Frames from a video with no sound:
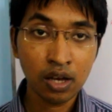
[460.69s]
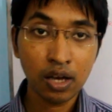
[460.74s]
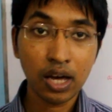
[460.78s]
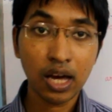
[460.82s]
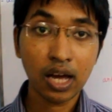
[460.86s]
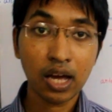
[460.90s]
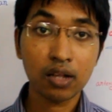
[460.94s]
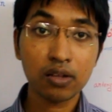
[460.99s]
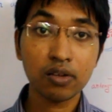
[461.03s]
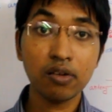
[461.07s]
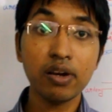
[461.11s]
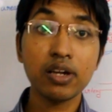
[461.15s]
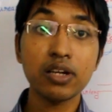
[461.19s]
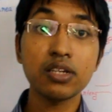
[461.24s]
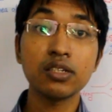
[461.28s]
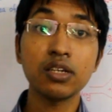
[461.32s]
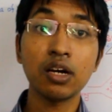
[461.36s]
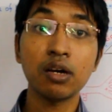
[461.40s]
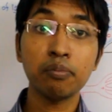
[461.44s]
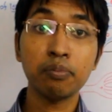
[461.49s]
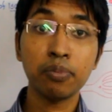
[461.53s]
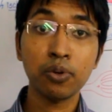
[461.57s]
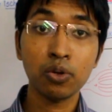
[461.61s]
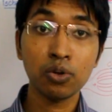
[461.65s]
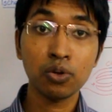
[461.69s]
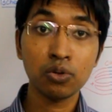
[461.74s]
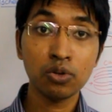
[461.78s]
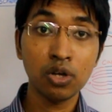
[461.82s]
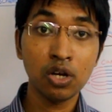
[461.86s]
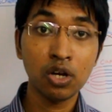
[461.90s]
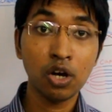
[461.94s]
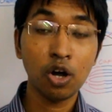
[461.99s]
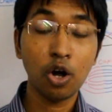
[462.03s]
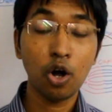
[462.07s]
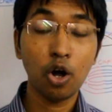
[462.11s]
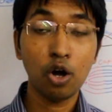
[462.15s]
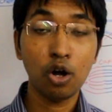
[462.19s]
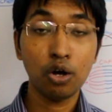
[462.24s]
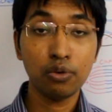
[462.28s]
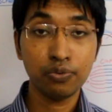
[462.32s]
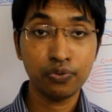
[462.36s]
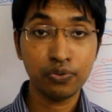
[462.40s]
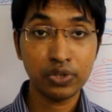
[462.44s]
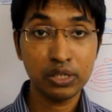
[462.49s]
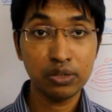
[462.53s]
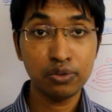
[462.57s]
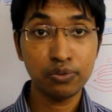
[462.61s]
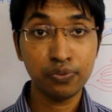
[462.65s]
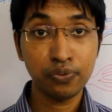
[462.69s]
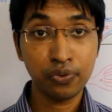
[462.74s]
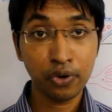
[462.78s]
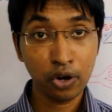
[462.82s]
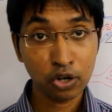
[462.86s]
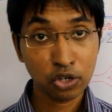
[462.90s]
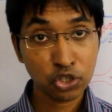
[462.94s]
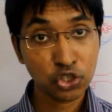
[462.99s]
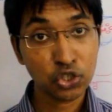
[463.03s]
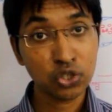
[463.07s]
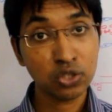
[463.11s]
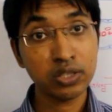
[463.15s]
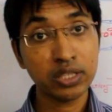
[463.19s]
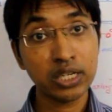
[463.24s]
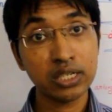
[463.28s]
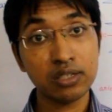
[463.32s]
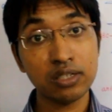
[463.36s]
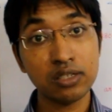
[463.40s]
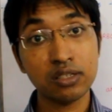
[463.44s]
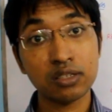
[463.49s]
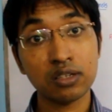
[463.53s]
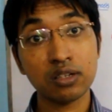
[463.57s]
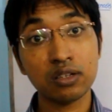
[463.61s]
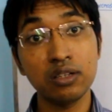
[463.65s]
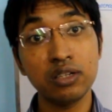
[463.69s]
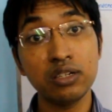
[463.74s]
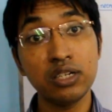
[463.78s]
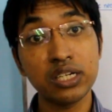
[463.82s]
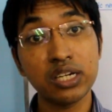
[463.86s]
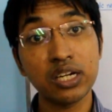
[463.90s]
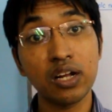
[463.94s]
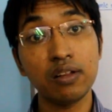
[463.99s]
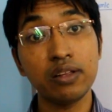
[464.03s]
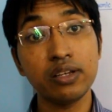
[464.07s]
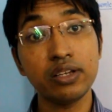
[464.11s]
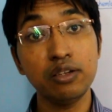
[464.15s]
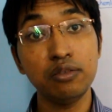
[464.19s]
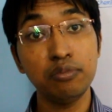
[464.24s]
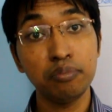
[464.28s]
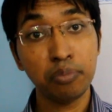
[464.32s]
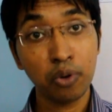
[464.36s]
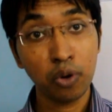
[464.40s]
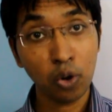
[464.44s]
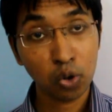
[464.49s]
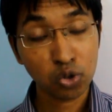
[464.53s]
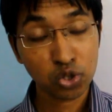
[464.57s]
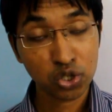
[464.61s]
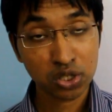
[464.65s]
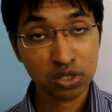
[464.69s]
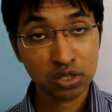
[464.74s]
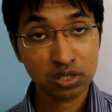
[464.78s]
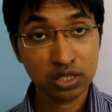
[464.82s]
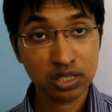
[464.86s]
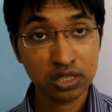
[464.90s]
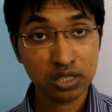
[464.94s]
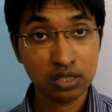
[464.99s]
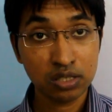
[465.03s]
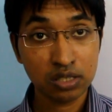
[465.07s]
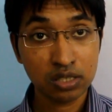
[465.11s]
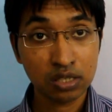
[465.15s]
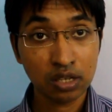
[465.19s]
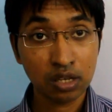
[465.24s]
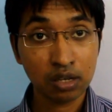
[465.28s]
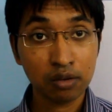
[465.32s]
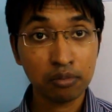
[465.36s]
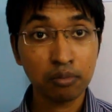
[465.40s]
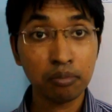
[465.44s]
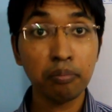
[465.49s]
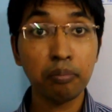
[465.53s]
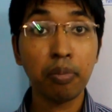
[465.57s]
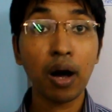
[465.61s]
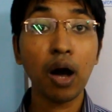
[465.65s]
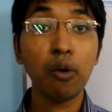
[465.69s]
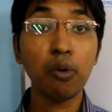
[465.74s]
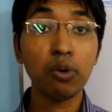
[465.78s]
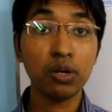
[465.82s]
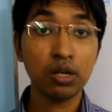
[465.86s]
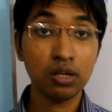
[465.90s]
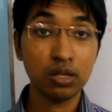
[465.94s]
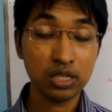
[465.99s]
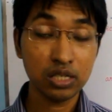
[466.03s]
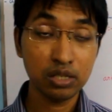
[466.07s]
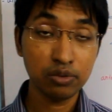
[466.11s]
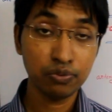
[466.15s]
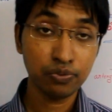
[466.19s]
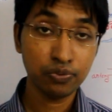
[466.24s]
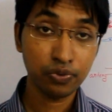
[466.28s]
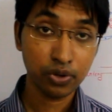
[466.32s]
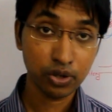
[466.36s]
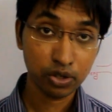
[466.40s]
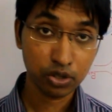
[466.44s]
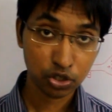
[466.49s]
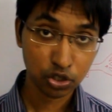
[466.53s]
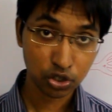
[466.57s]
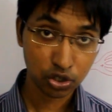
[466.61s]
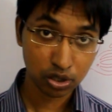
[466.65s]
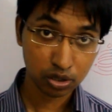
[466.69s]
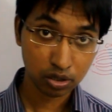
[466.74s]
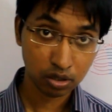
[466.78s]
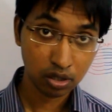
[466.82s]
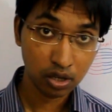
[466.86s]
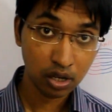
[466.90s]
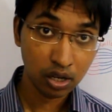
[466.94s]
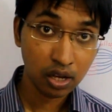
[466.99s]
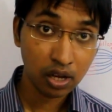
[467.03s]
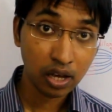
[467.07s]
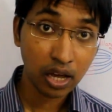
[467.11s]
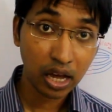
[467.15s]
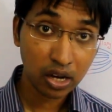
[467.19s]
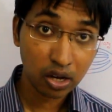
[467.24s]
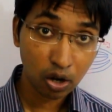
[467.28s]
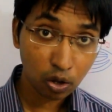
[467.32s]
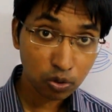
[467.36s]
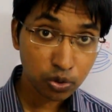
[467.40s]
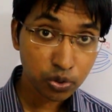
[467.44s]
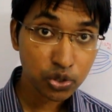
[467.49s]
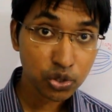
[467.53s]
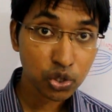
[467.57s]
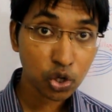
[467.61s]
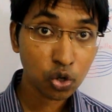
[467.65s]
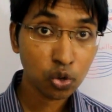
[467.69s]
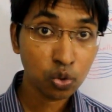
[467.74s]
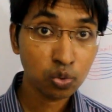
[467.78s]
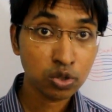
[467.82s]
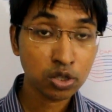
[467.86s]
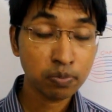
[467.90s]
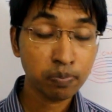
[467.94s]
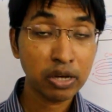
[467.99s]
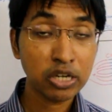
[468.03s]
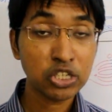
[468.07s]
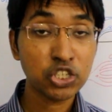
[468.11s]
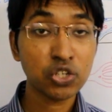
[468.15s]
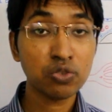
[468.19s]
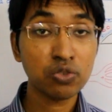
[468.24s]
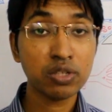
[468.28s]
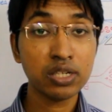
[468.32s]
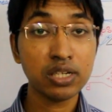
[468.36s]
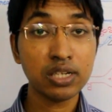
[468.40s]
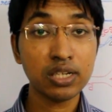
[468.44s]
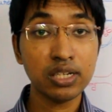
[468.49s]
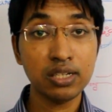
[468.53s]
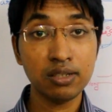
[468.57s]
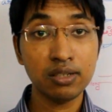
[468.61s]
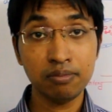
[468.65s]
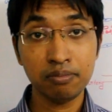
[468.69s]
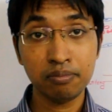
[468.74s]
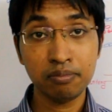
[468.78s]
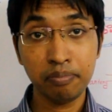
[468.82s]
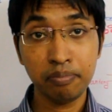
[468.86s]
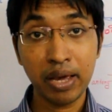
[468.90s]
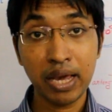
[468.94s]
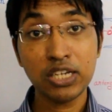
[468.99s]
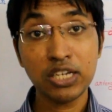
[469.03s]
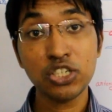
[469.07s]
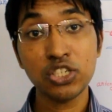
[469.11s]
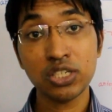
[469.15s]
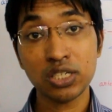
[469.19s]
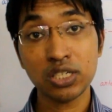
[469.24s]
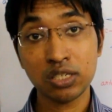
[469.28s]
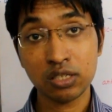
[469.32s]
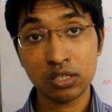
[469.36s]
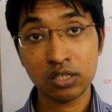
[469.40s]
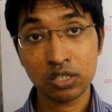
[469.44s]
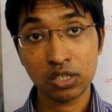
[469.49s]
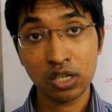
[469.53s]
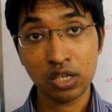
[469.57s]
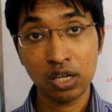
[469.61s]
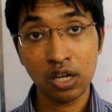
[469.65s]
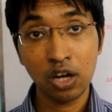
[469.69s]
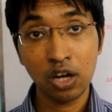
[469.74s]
Another example of infarction that is clinically important is bowel infarction. And also, especially in patients